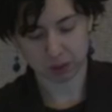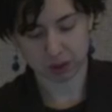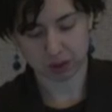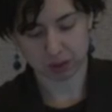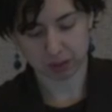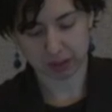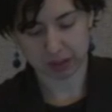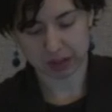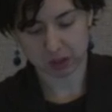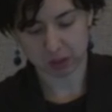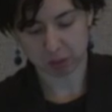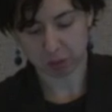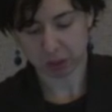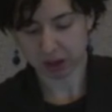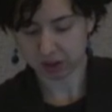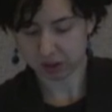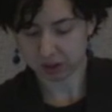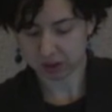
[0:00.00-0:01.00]
a range of
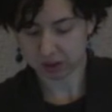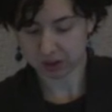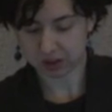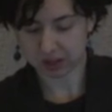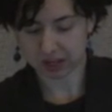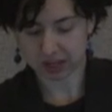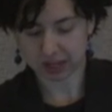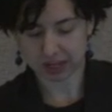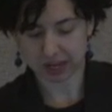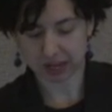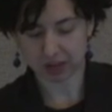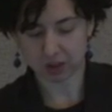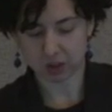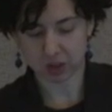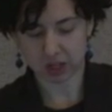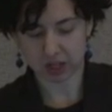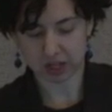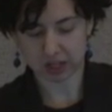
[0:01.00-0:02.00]
partners, studying
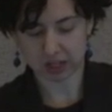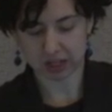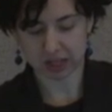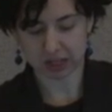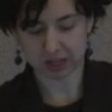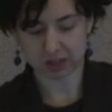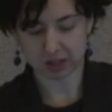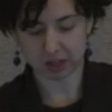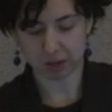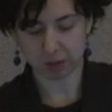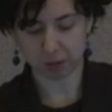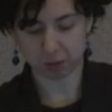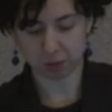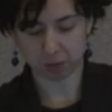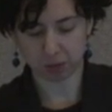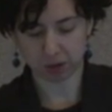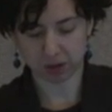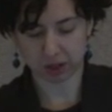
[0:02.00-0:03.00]
energy intensity of
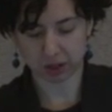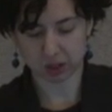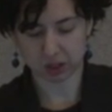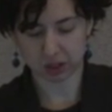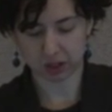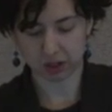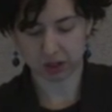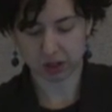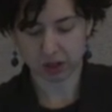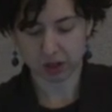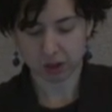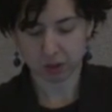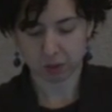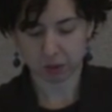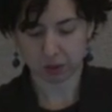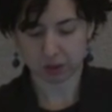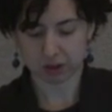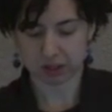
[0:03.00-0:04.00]
food production,
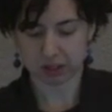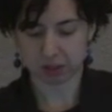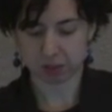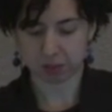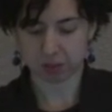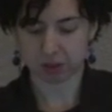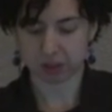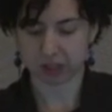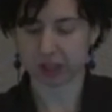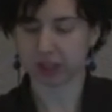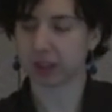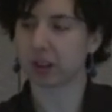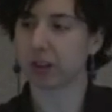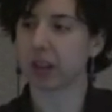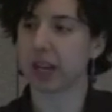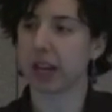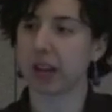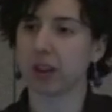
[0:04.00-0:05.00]
focusing
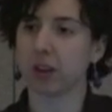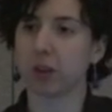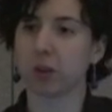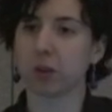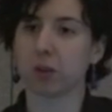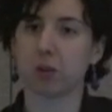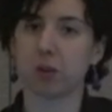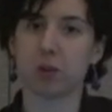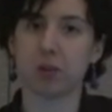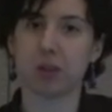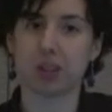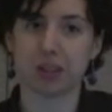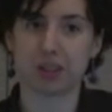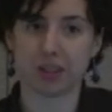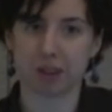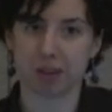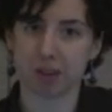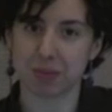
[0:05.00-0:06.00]
particularly on local food
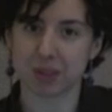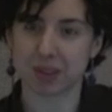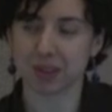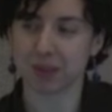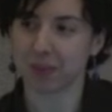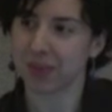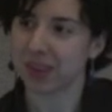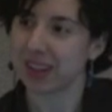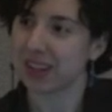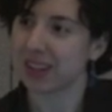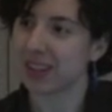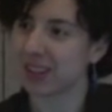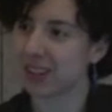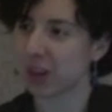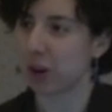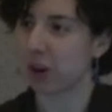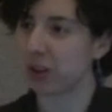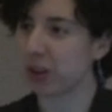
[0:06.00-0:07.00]
systems.
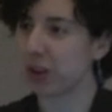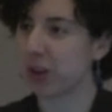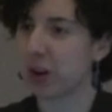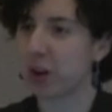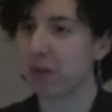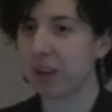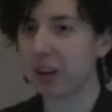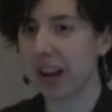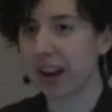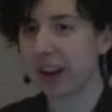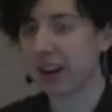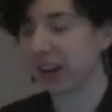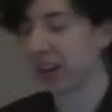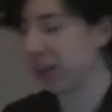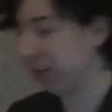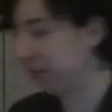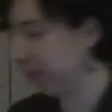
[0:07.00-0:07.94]
So I'll turn it over to Eric.